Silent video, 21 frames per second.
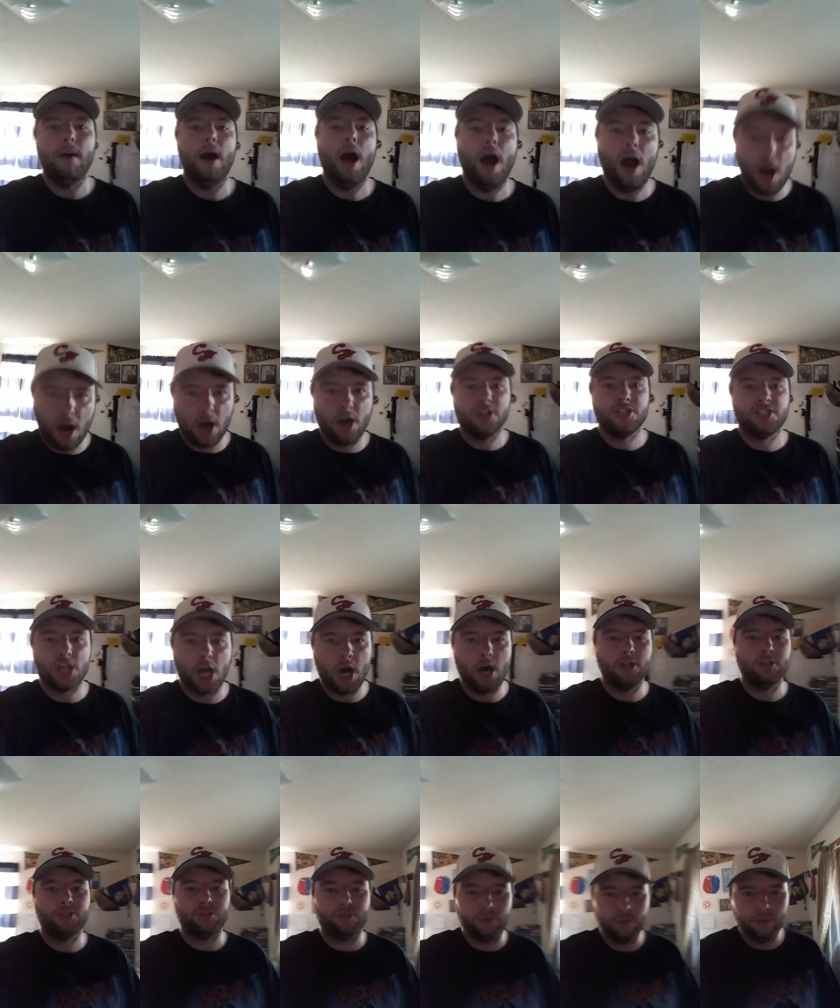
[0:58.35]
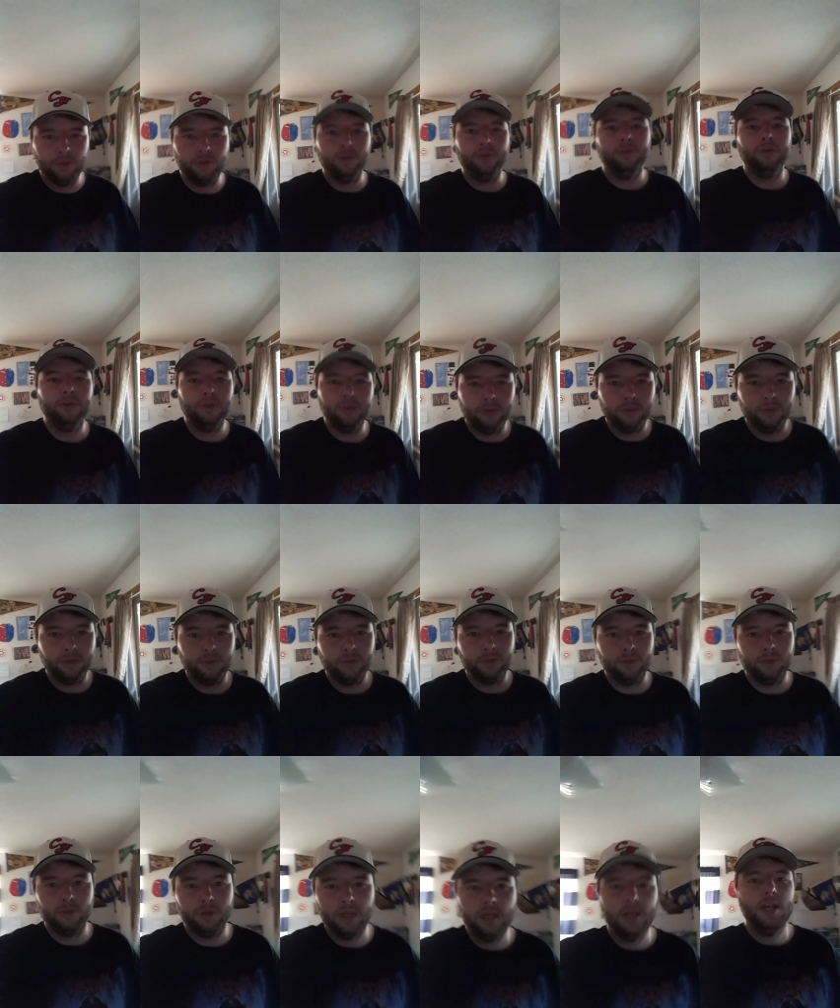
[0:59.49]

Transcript: our heart's all true.